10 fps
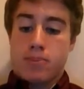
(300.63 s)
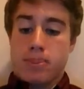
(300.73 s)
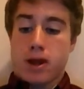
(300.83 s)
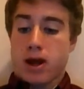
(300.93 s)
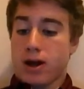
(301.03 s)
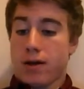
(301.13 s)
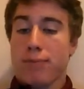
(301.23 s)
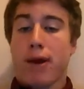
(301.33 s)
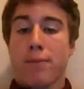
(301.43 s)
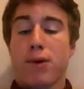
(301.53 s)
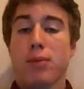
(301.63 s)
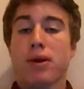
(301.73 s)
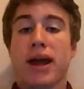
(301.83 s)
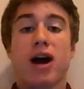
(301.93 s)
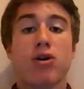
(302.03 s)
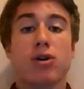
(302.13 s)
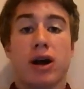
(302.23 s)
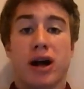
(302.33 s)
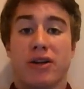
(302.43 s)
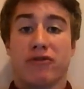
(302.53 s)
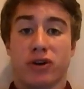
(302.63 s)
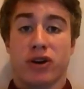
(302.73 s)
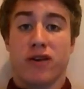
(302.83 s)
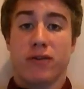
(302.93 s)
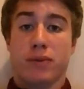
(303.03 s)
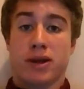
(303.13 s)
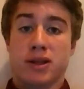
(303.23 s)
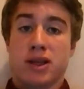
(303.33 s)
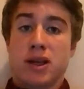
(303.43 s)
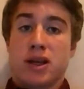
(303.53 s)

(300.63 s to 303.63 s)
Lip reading: a public outcry for government